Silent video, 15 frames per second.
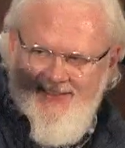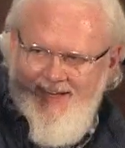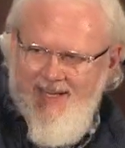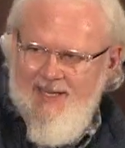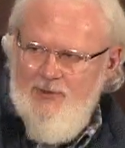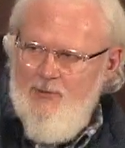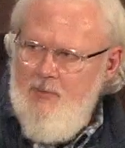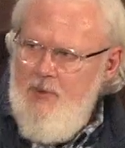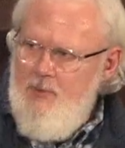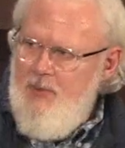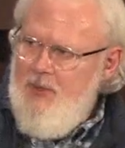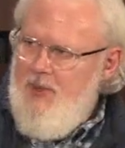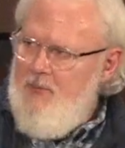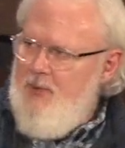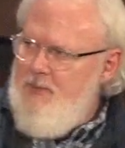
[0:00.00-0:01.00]
hands, when we
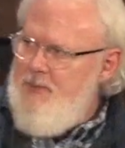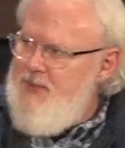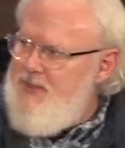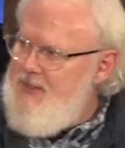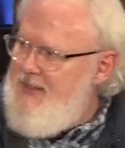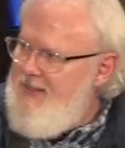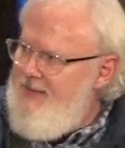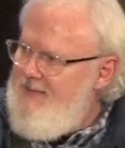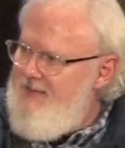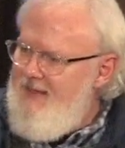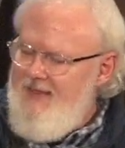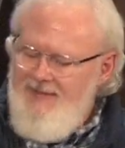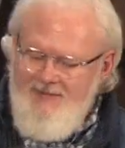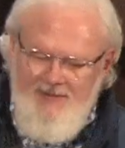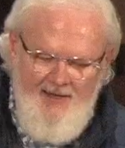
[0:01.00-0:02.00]
put our purpose in his
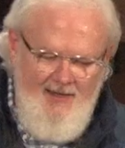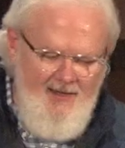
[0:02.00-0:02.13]
hands,